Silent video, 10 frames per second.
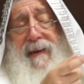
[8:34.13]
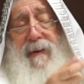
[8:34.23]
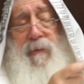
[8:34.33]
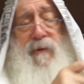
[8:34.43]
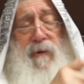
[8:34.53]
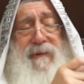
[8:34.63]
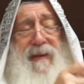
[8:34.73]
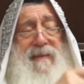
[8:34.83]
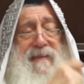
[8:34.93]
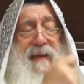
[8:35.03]
he will not
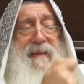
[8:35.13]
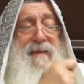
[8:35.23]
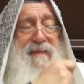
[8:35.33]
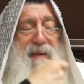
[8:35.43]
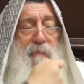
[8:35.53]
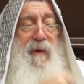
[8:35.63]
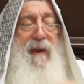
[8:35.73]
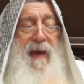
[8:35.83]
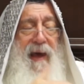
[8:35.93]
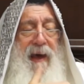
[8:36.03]
translate the same
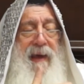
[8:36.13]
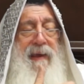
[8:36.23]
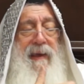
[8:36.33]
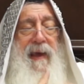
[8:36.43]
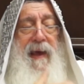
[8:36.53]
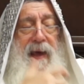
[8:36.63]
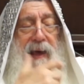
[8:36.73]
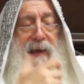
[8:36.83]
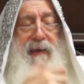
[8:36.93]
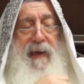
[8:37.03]
way I,
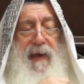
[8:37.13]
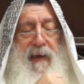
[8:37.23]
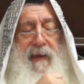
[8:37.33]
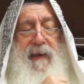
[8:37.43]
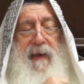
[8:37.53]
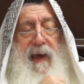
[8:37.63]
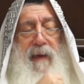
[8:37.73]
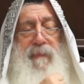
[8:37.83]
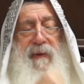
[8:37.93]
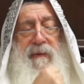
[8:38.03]
I, I,
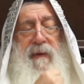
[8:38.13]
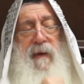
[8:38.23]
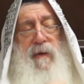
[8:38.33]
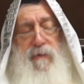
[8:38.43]
I mean.